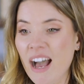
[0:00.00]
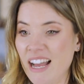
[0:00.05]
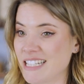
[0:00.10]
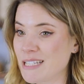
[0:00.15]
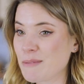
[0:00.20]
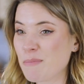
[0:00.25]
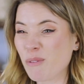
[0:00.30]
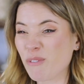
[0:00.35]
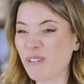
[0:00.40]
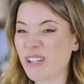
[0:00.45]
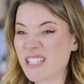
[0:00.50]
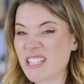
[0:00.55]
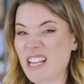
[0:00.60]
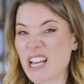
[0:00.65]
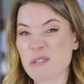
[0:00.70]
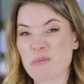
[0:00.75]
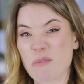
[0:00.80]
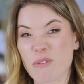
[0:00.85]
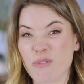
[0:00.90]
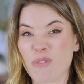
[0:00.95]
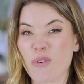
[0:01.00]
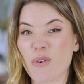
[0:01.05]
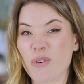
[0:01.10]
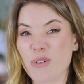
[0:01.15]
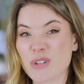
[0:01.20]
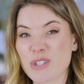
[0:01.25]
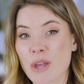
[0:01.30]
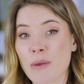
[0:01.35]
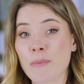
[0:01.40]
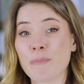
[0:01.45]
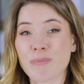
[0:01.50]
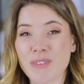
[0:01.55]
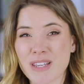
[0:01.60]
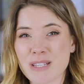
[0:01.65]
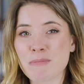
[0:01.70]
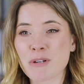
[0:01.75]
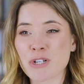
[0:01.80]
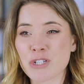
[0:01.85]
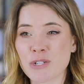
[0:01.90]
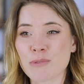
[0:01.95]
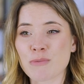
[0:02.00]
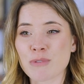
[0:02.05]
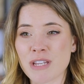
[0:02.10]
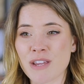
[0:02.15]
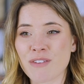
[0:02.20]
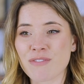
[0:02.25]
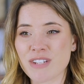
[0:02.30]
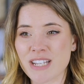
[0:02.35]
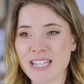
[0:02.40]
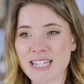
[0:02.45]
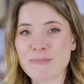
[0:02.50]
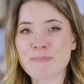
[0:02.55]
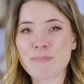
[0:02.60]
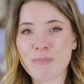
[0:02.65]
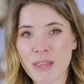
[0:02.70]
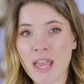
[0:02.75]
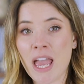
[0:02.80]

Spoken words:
I did my research before, so as much as it was gifted,